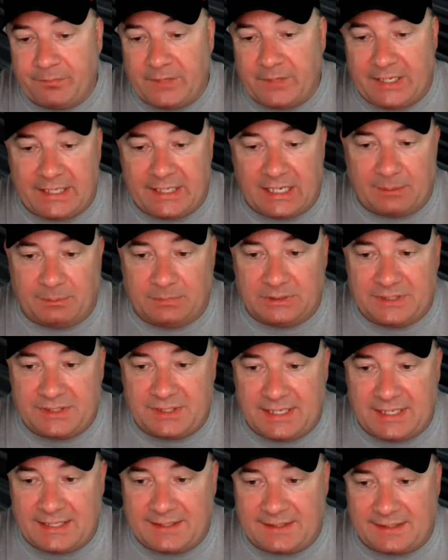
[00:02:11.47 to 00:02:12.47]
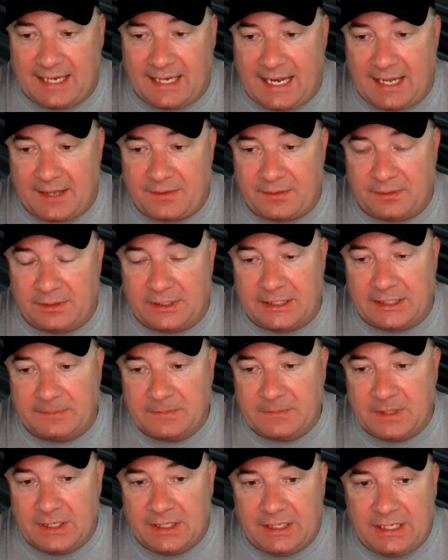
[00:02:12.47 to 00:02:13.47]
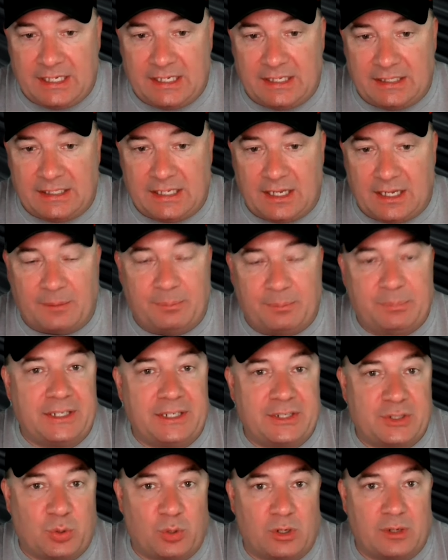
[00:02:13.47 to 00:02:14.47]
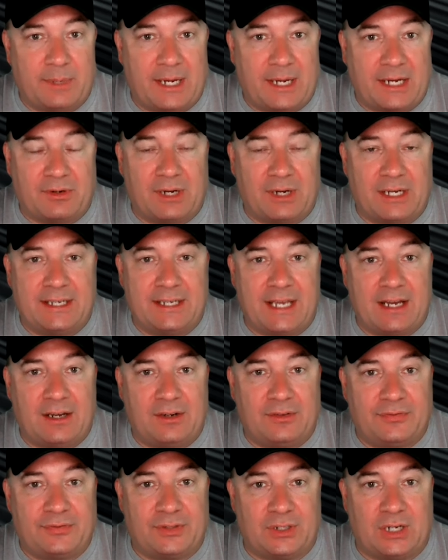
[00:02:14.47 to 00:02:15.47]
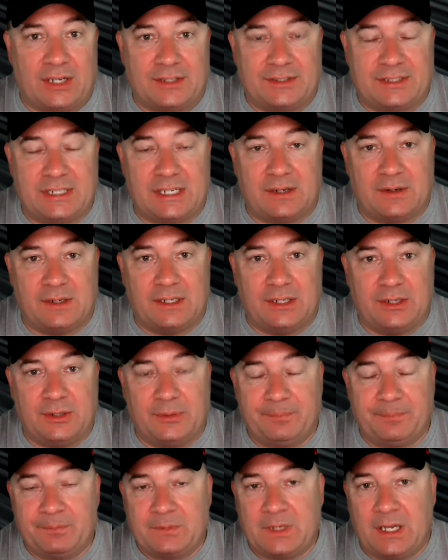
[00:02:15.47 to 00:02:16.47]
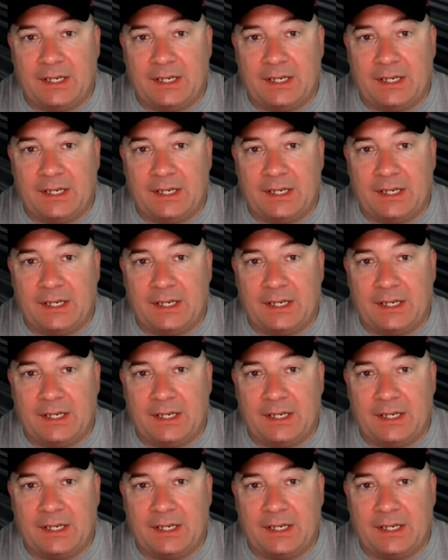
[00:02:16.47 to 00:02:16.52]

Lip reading: They got him listed as an athlete. He plays quarterback right now for Ontario.